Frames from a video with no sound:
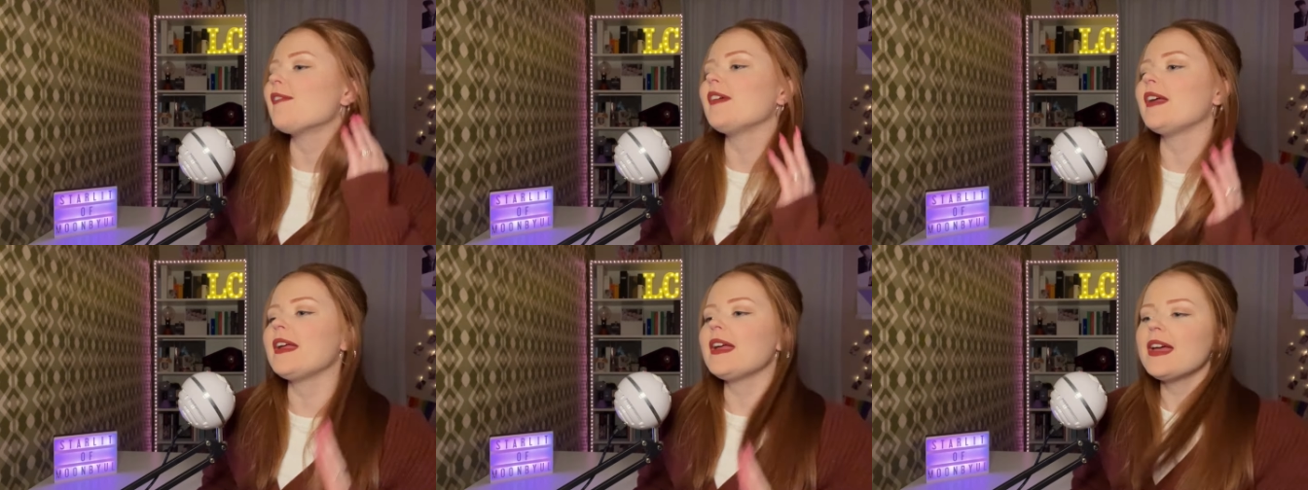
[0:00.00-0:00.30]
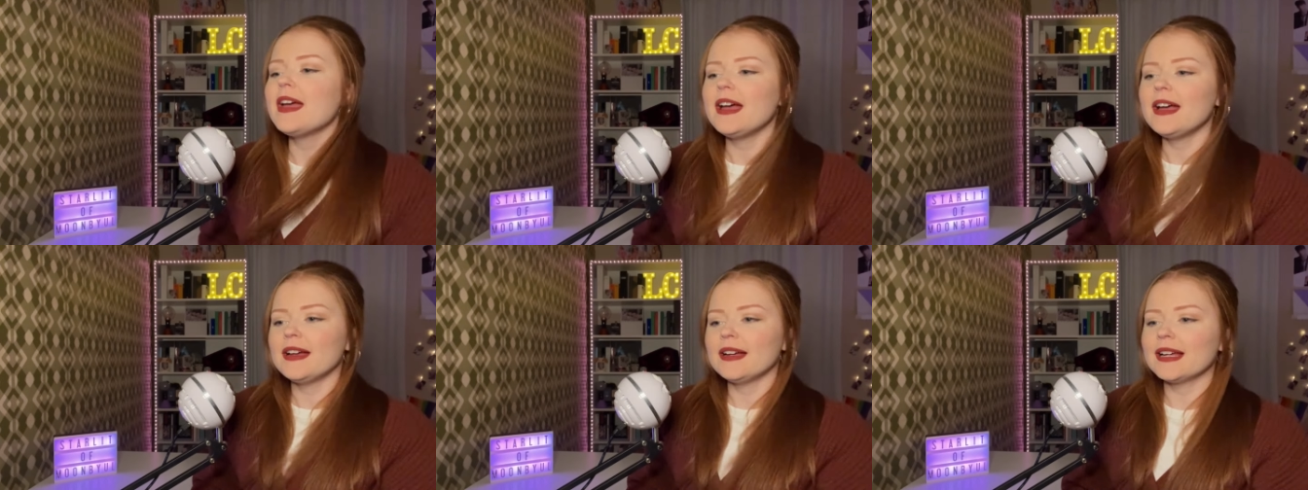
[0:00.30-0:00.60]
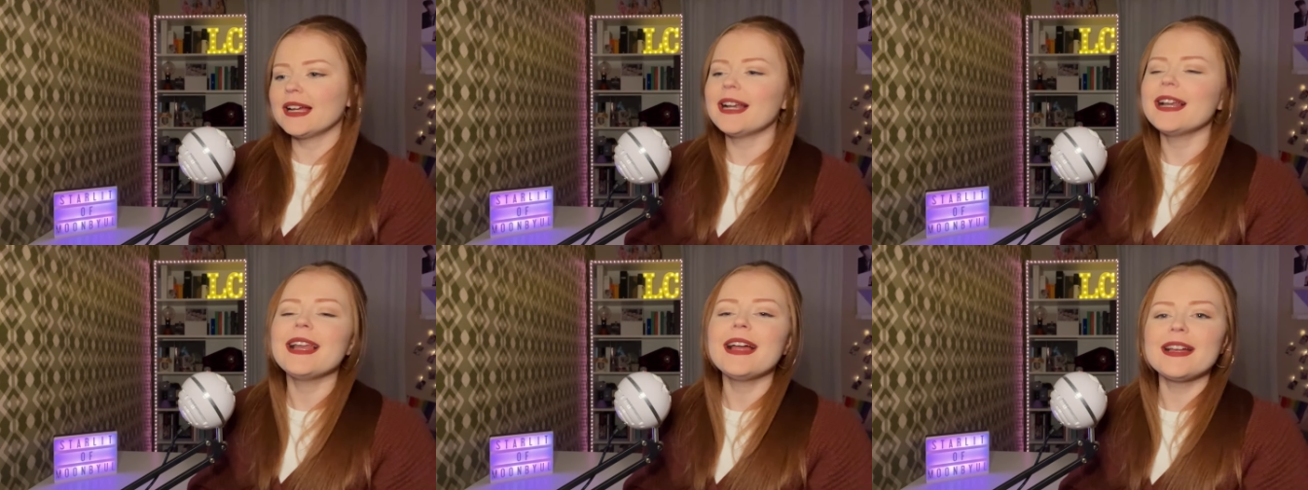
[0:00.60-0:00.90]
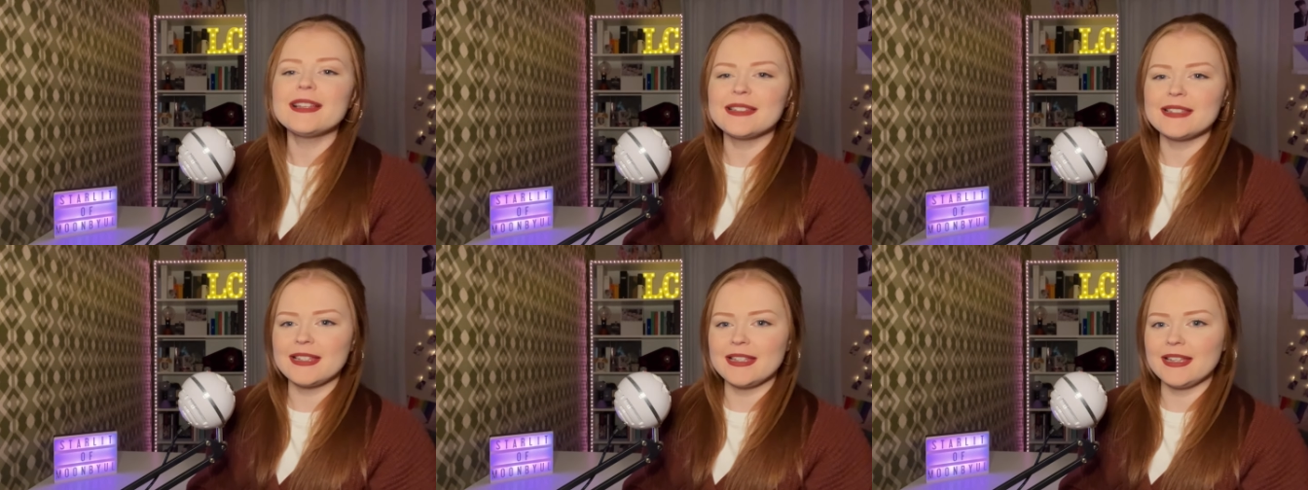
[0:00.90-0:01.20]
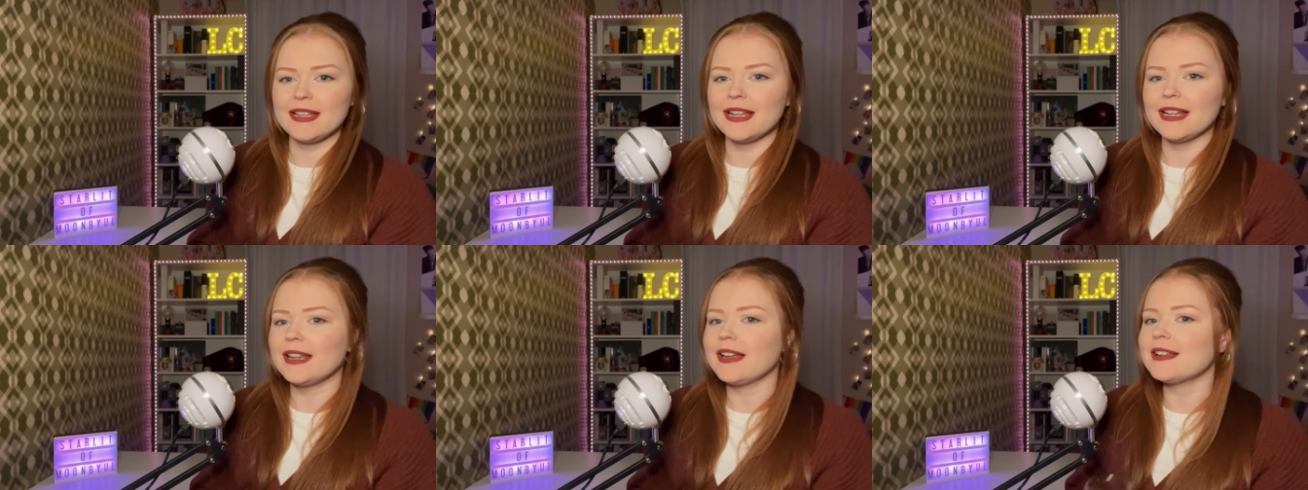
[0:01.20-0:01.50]
a classy
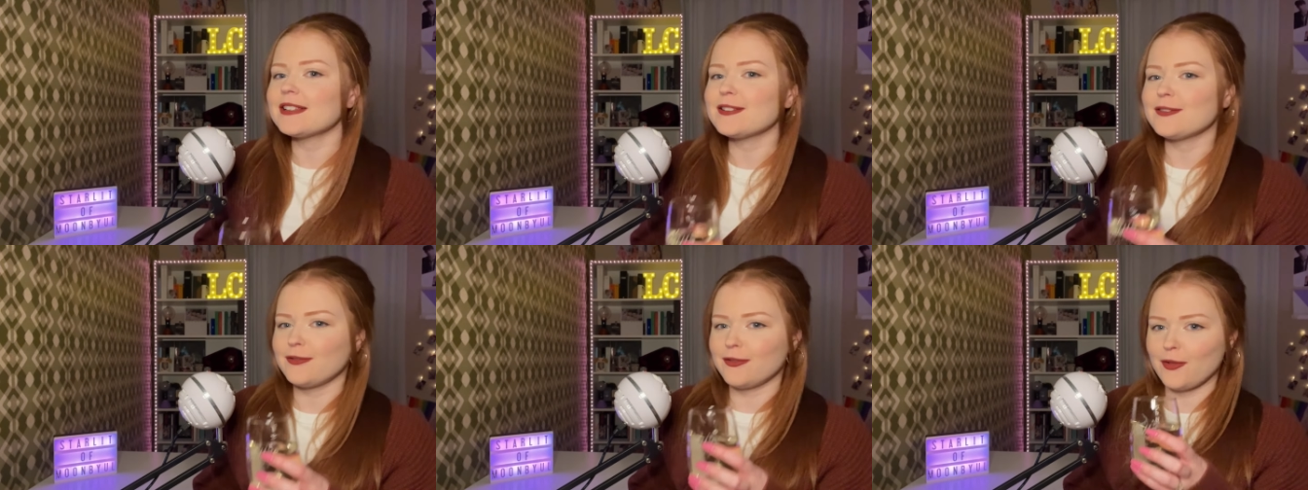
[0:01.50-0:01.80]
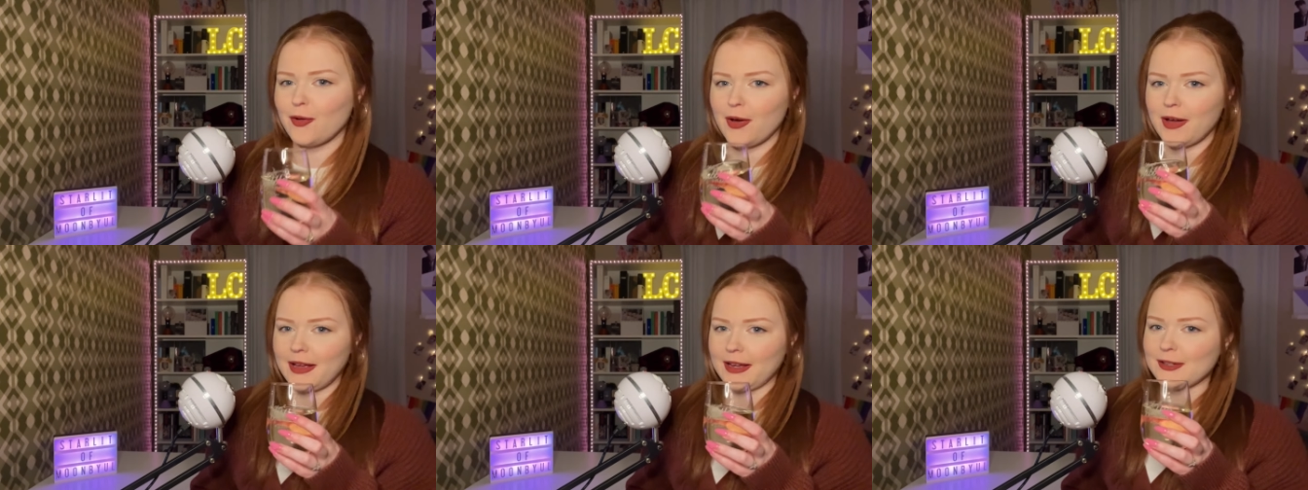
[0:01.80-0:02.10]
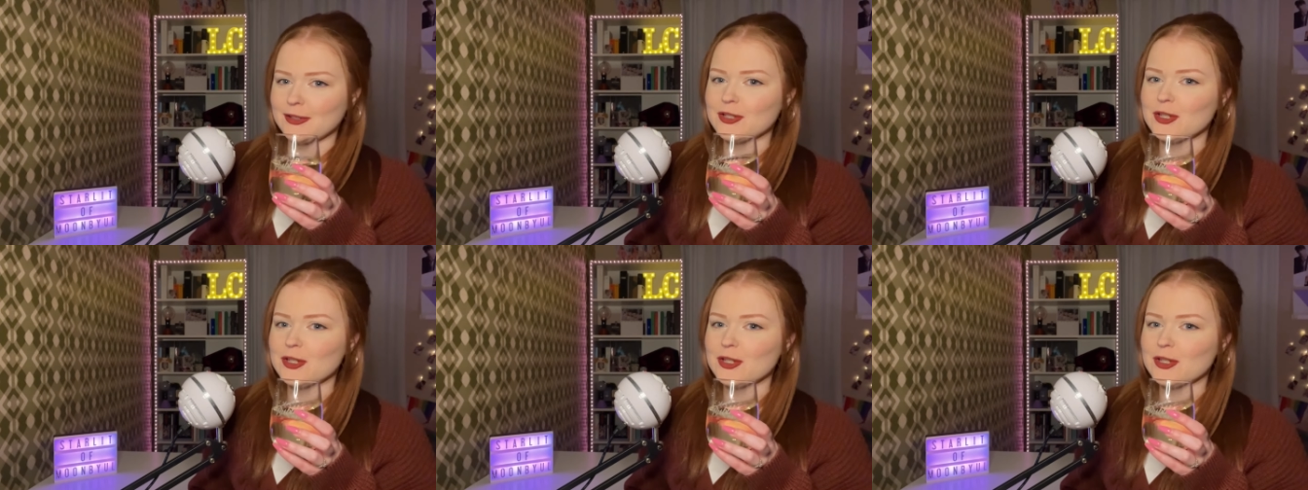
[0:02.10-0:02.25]
glass of wine